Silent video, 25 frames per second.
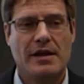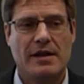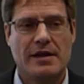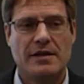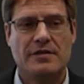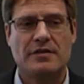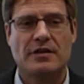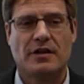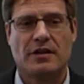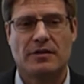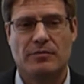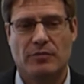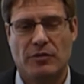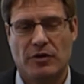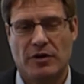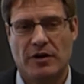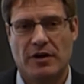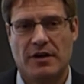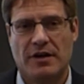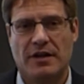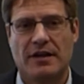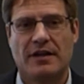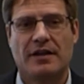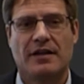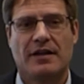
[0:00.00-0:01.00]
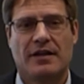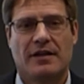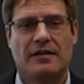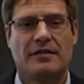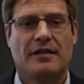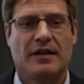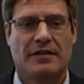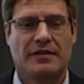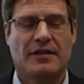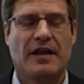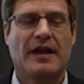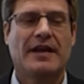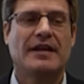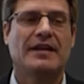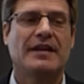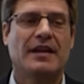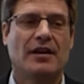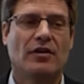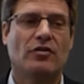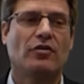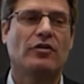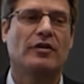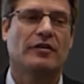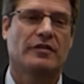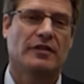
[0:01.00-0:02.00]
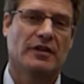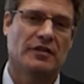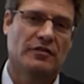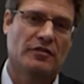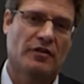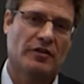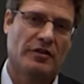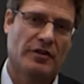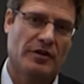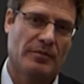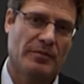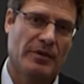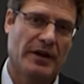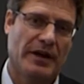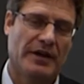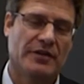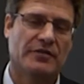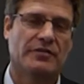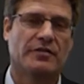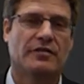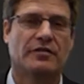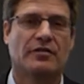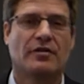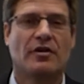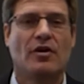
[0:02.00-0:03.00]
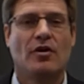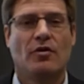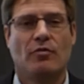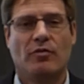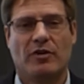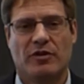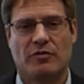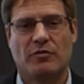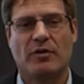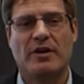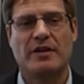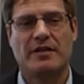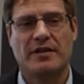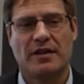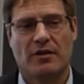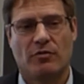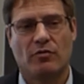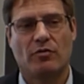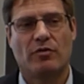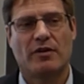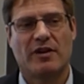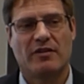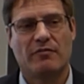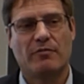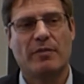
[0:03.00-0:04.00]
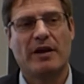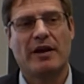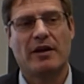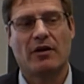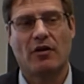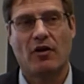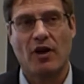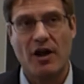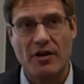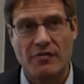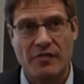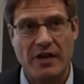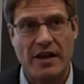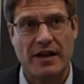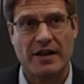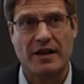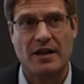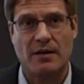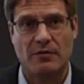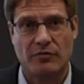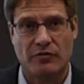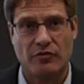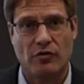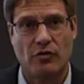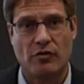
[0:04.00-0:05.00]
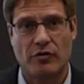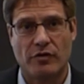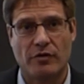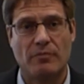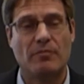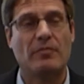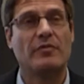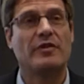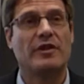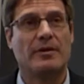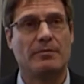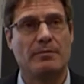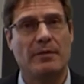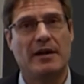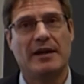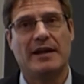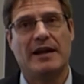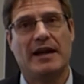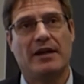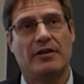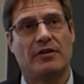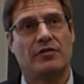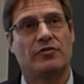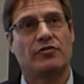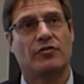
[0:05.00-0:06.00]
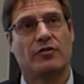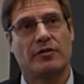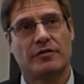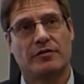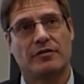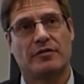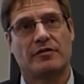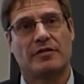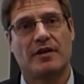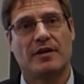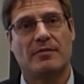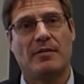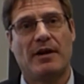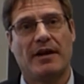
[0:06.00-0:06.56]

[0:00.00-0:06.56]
in the community that they can look at these occupations, which we think will give better life outcomes for them than many other choices they're